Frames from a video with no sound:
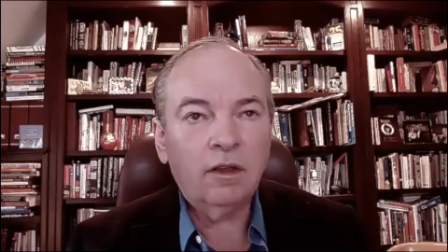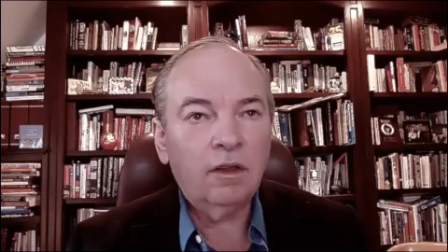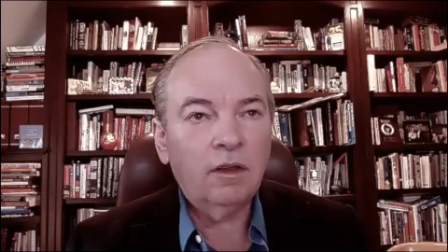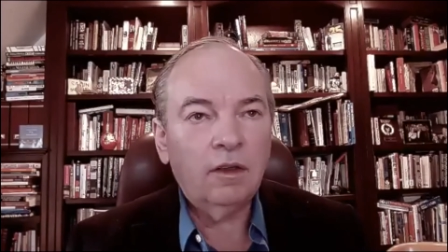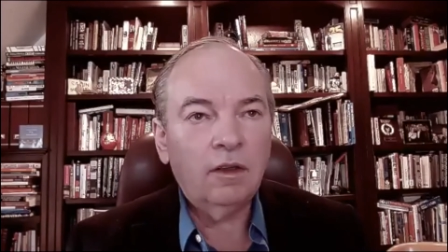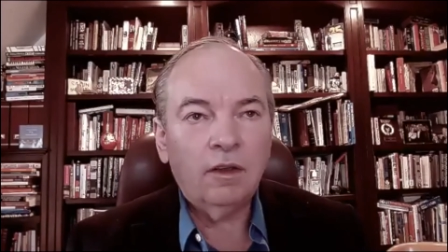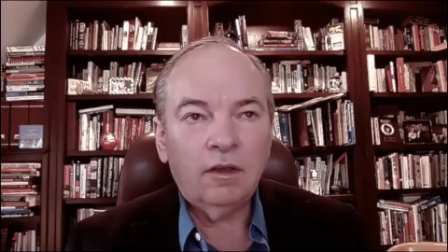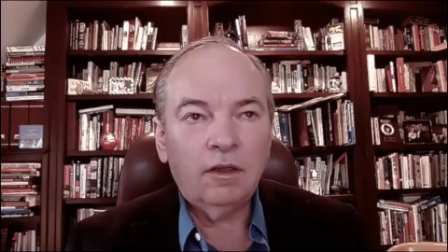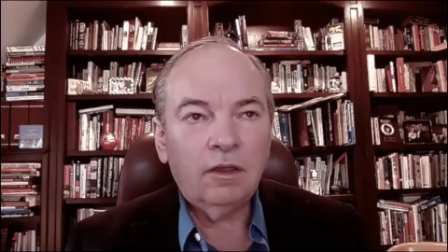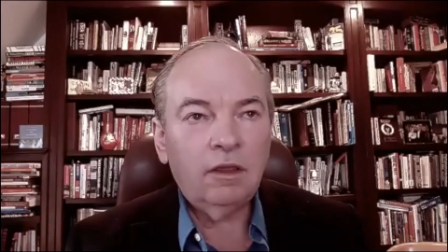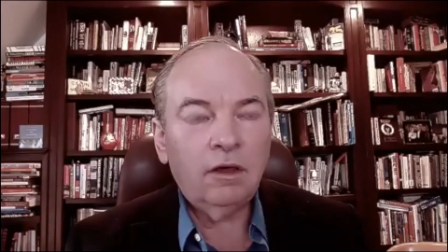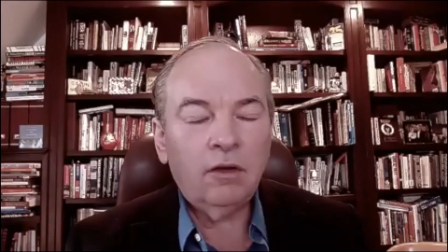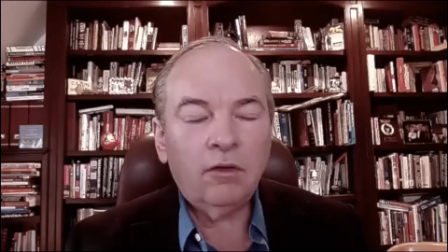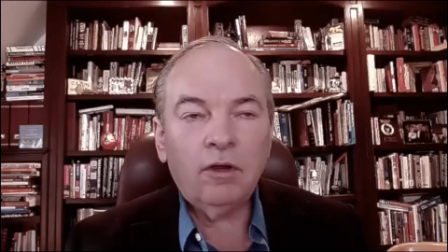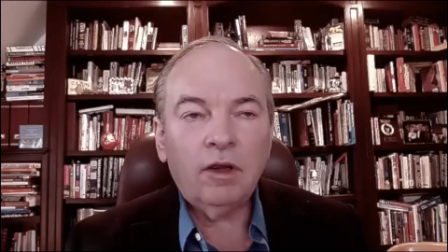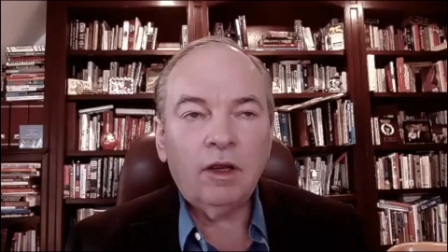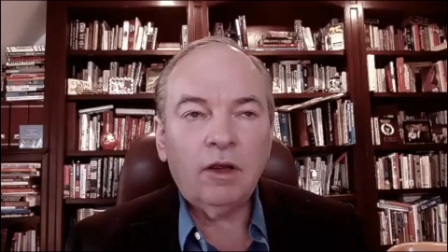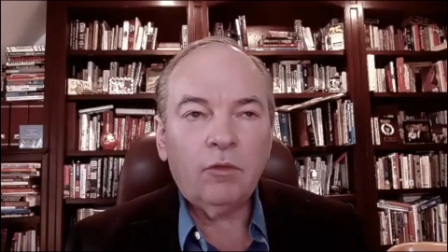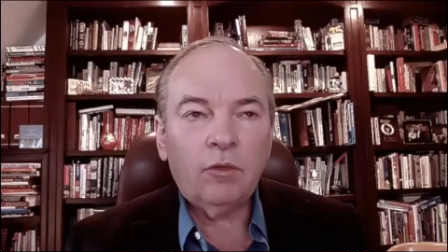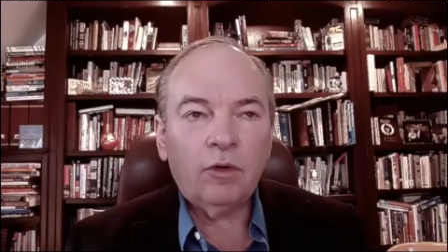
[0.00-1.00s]
You know,
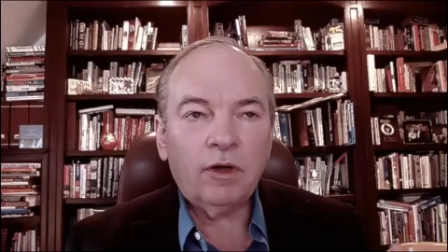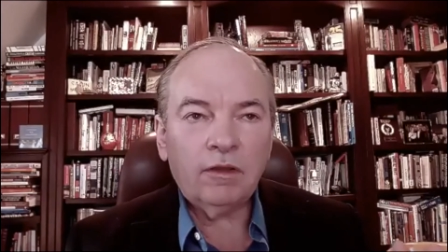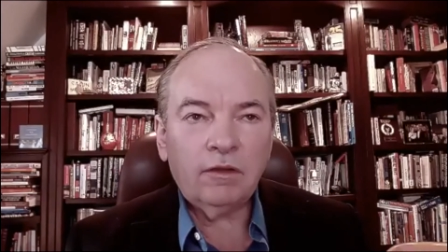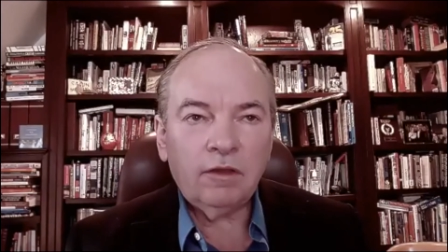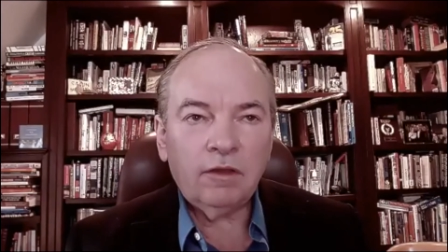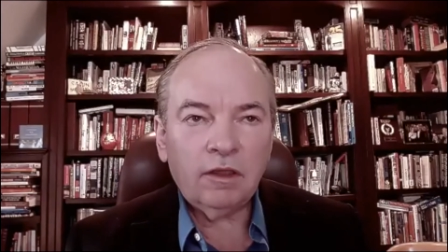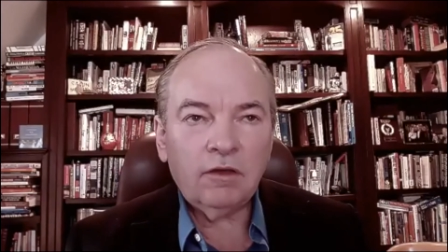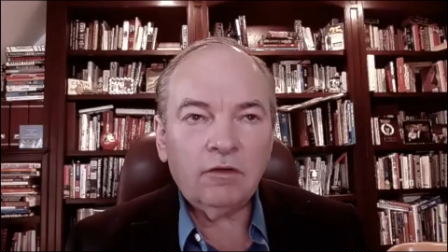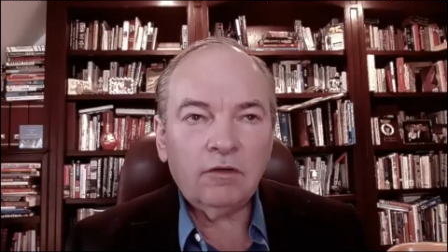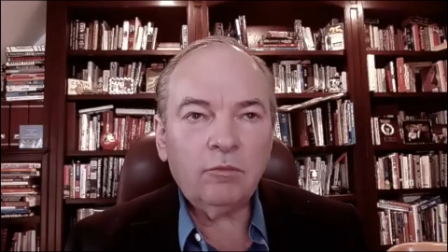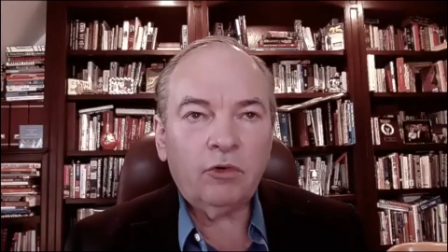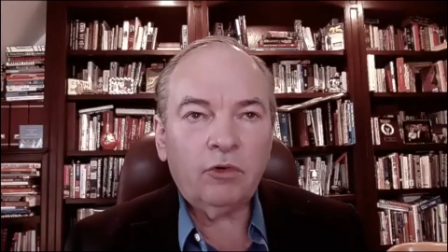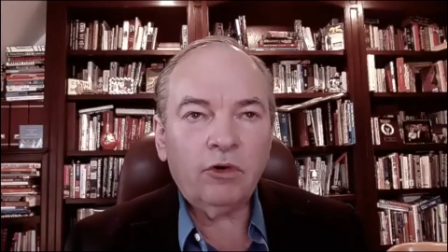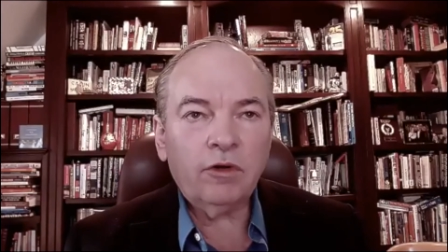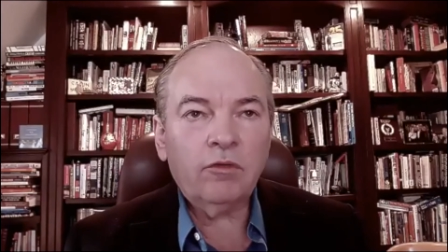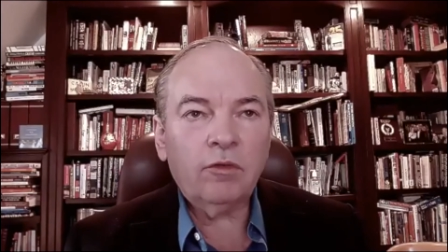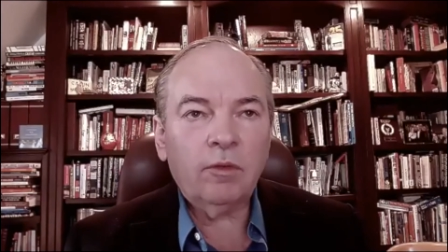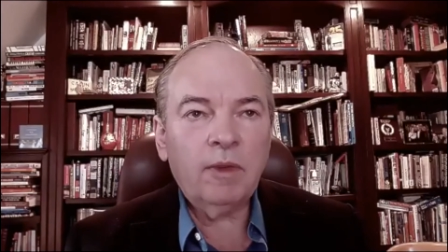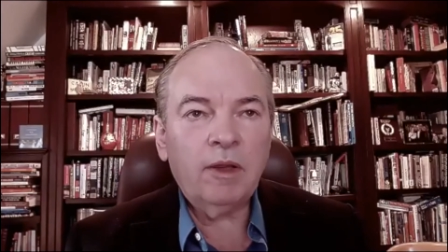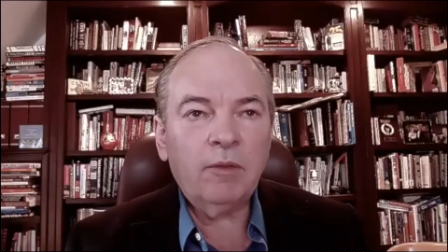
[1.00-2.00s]
what I think is important to
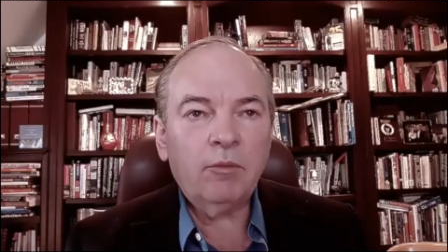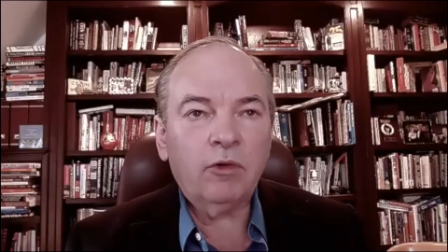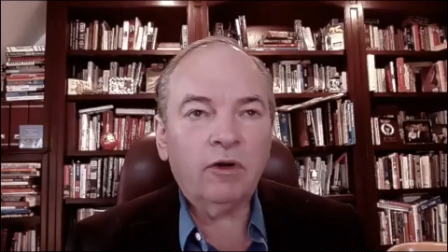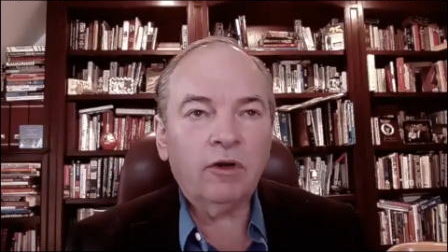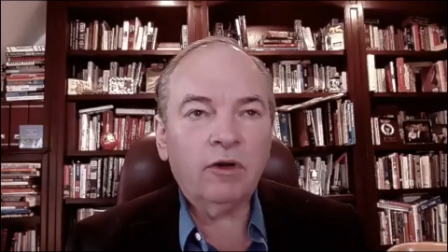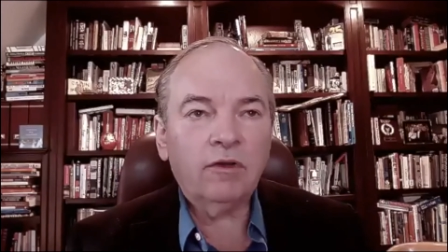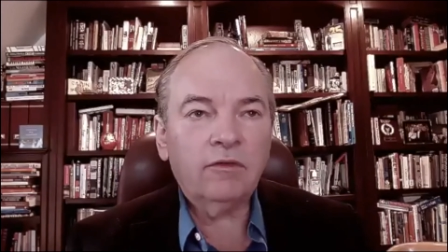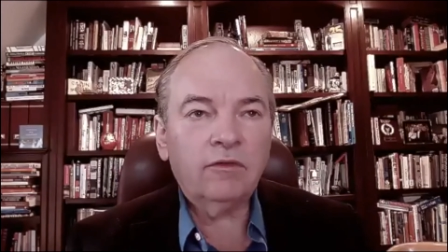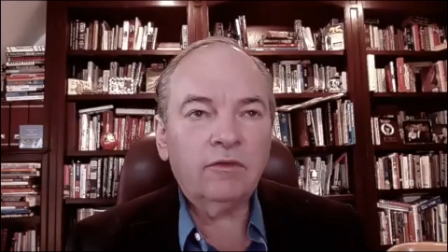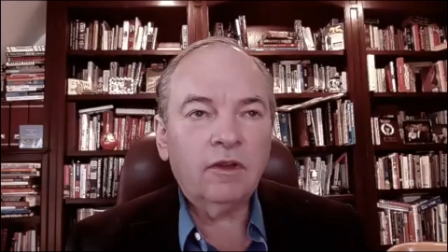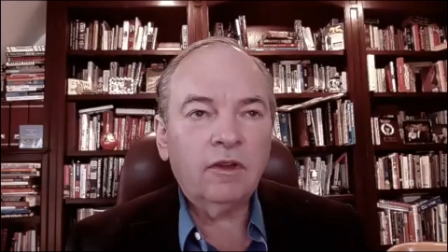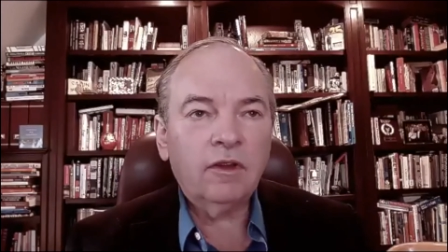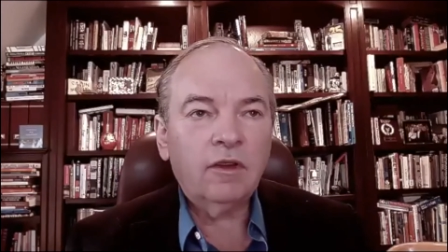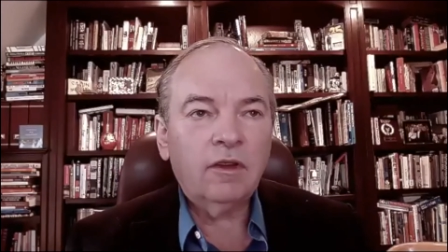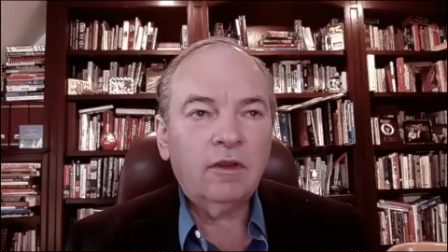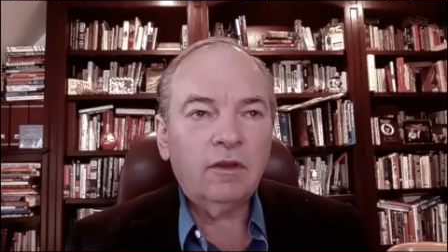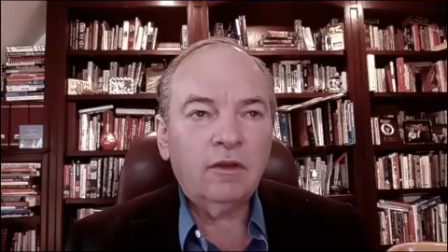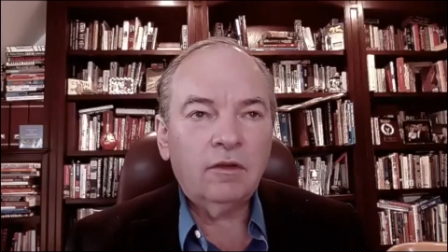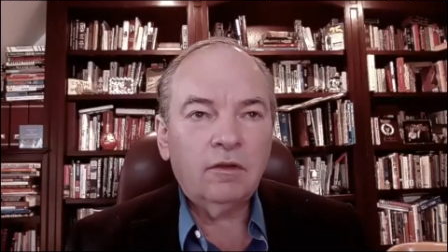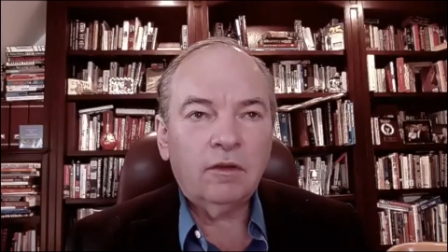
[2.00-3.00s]
remember is
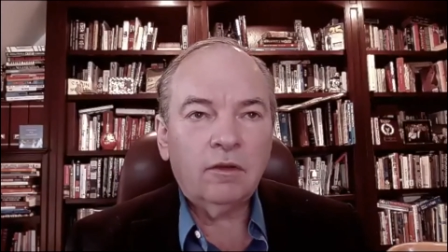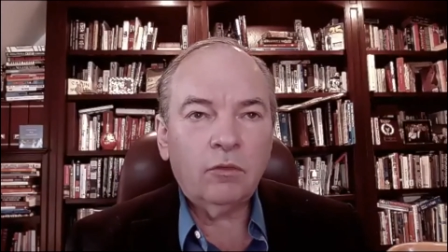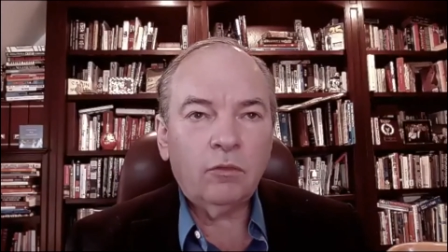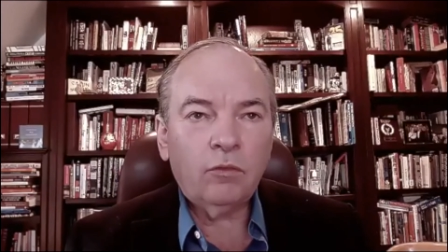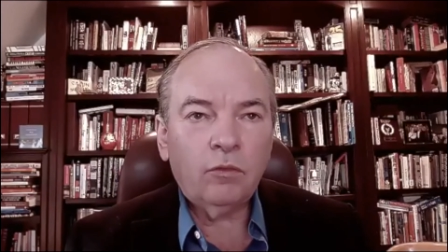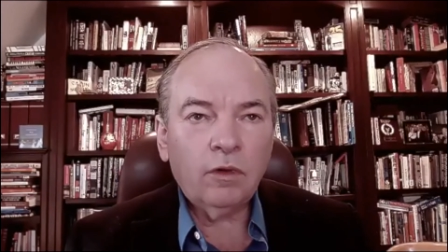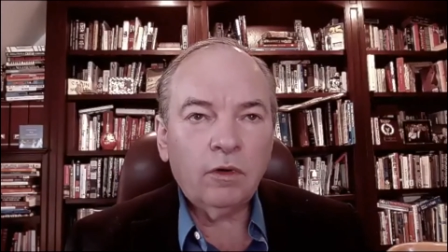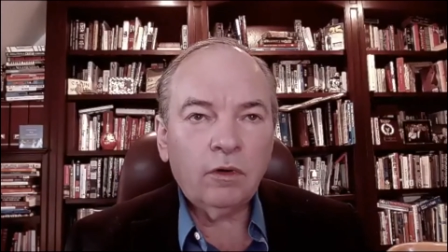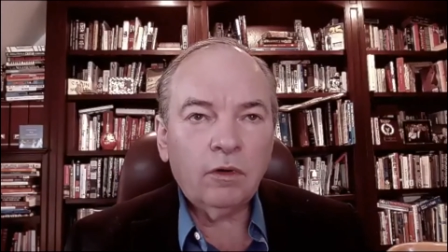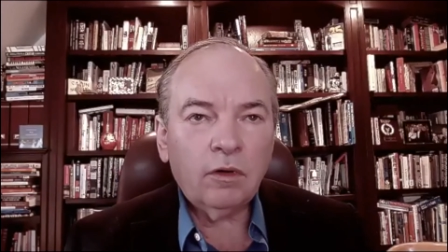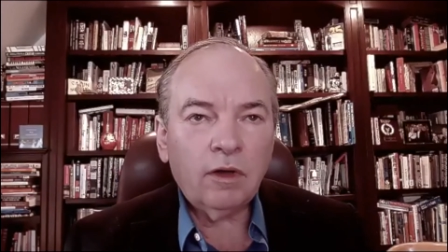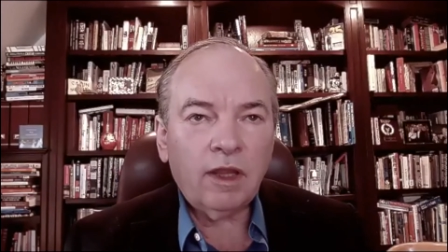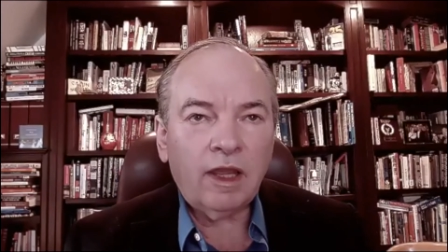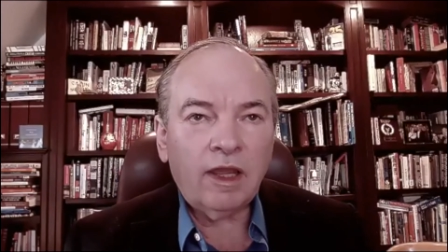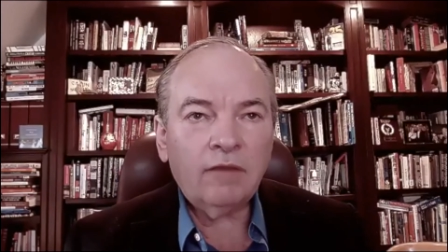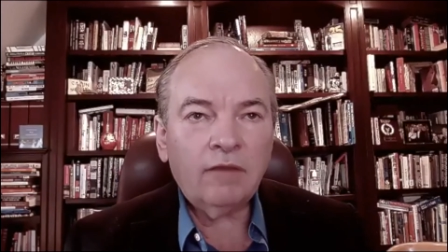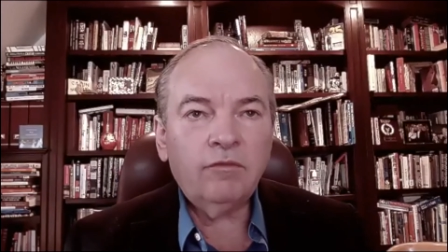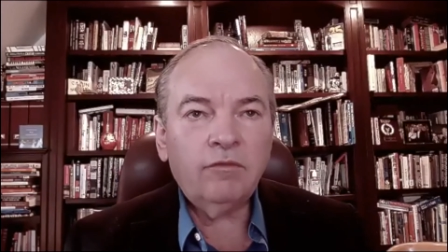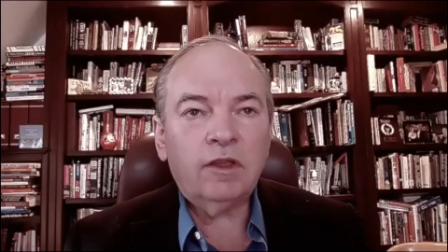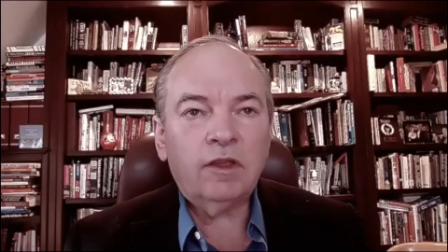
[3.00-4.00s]
that we're
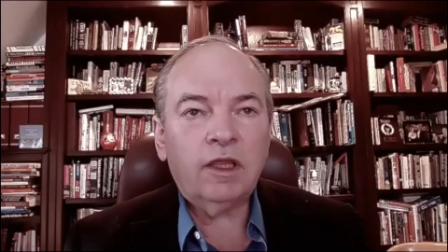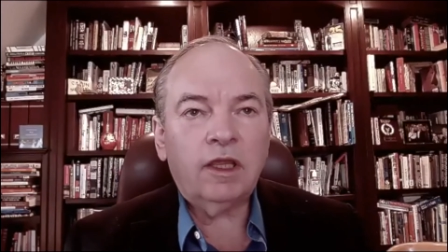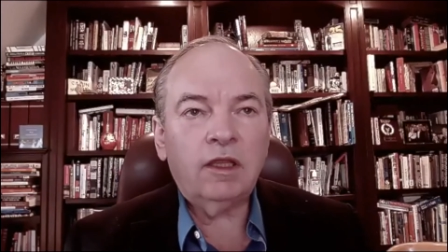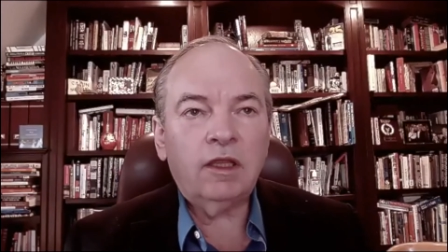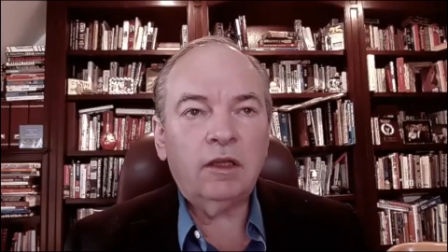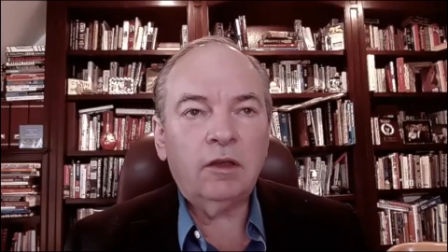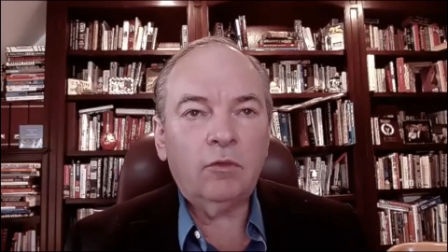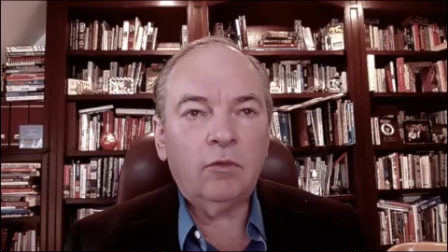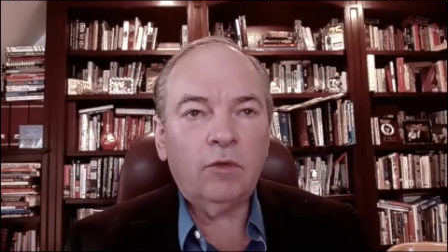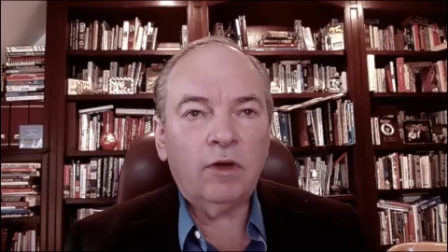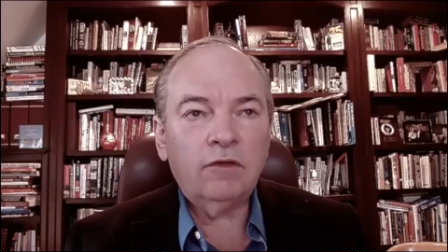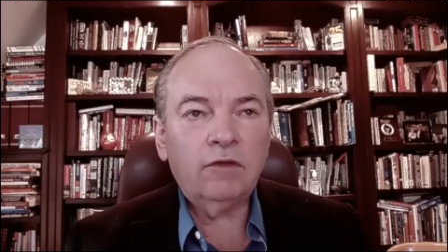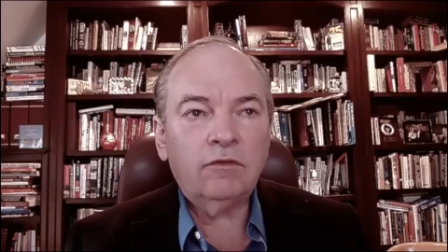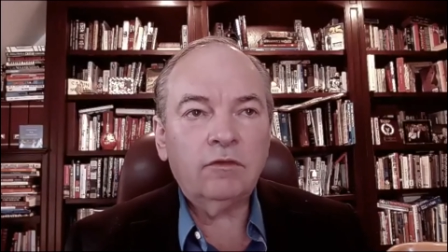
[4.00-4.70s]
advocating ways of